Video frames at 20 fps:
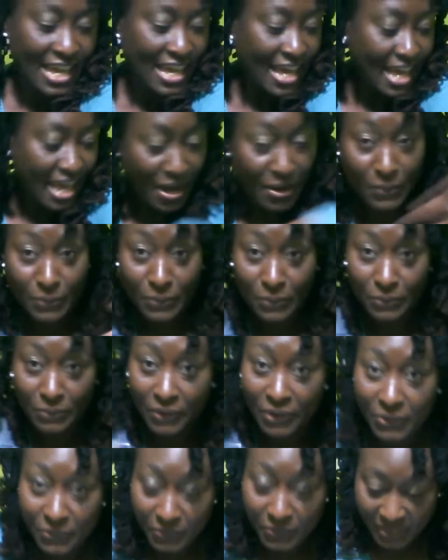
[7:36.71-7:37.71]
and
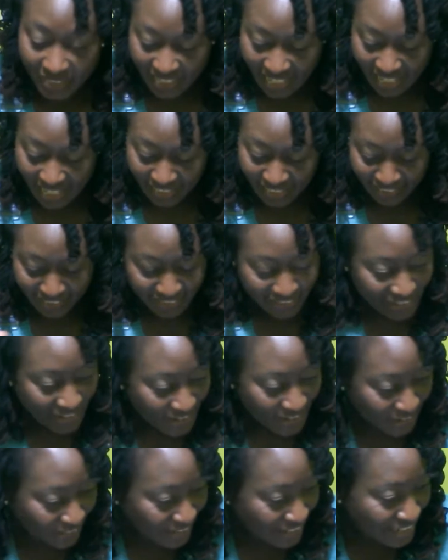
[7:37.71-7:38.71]
work with that.
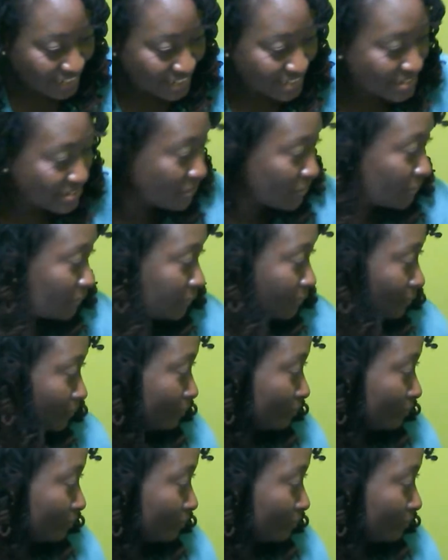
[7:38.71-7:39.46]
Alright, so